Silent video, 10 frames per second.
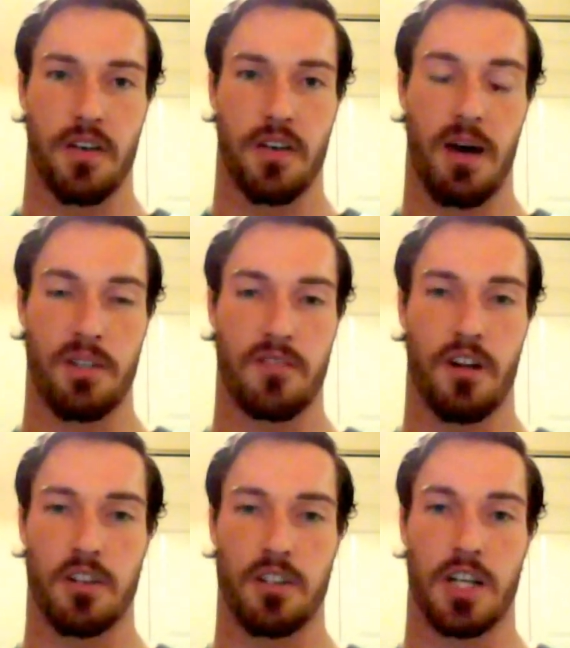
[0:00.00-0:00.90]
of how much of a
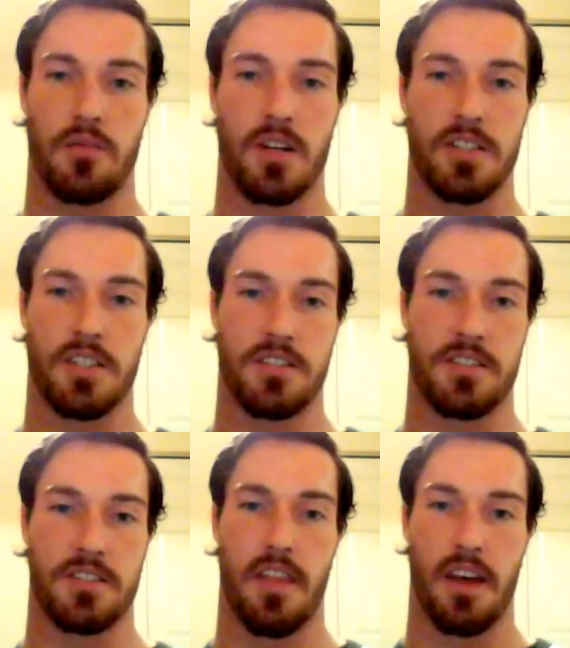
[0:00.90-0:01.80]
long shot it was, I
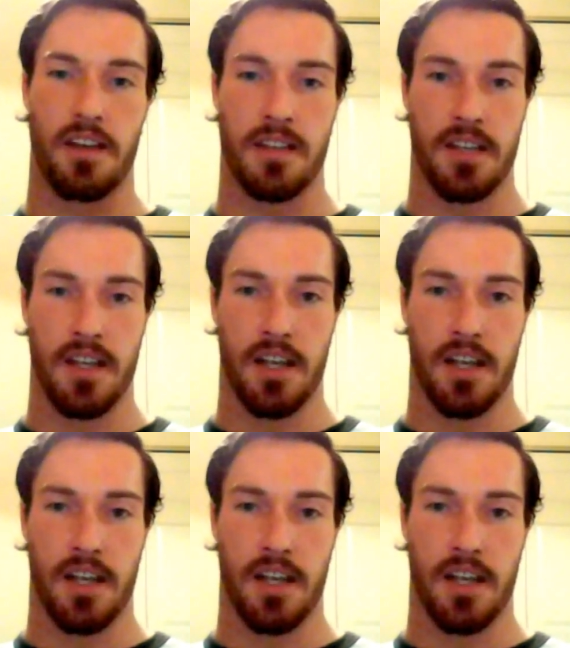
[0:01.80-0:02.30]
just decided that.